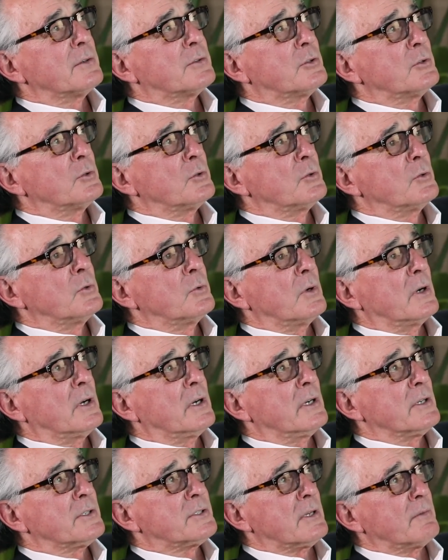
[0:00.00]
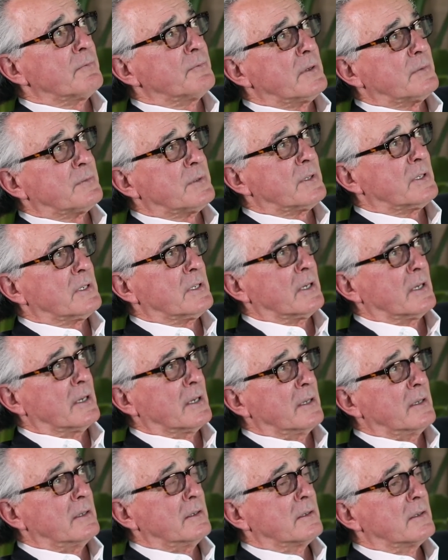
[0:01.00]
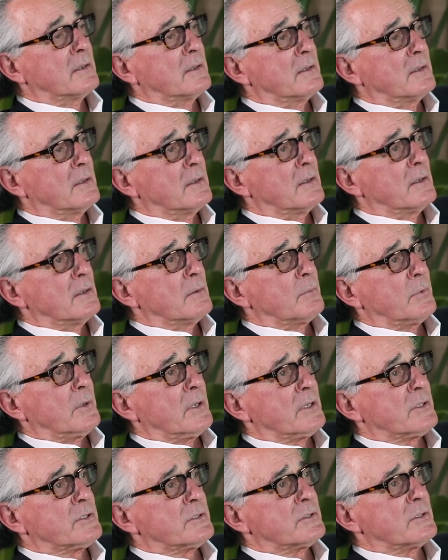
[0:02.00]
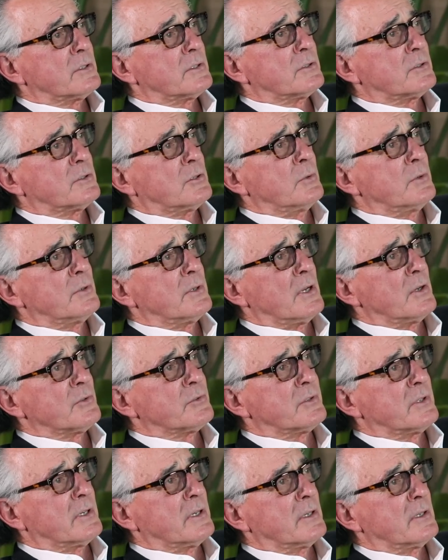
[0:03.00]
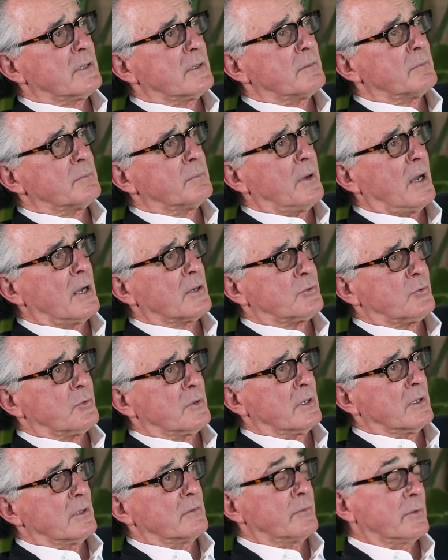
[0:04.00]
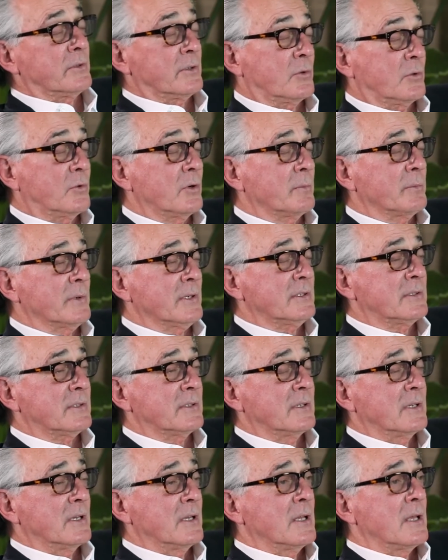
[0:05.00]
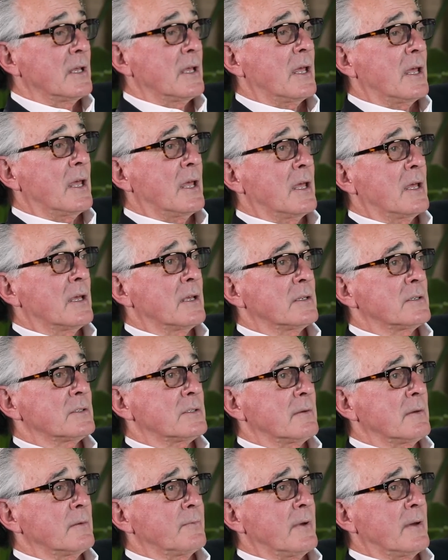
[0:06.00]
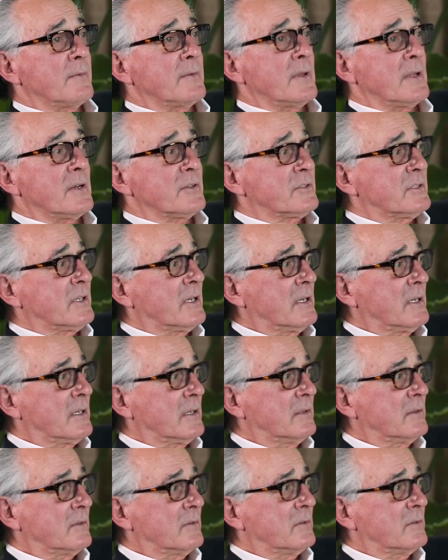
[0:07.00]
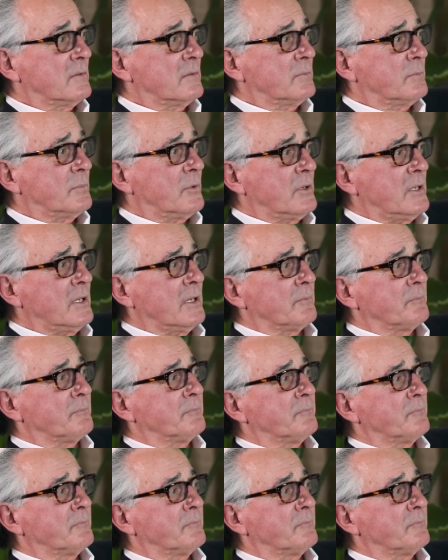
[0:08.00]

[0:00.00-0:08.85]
to uh, 750 a day plus $200 a day box rental for the equipment and $75 a day per diem.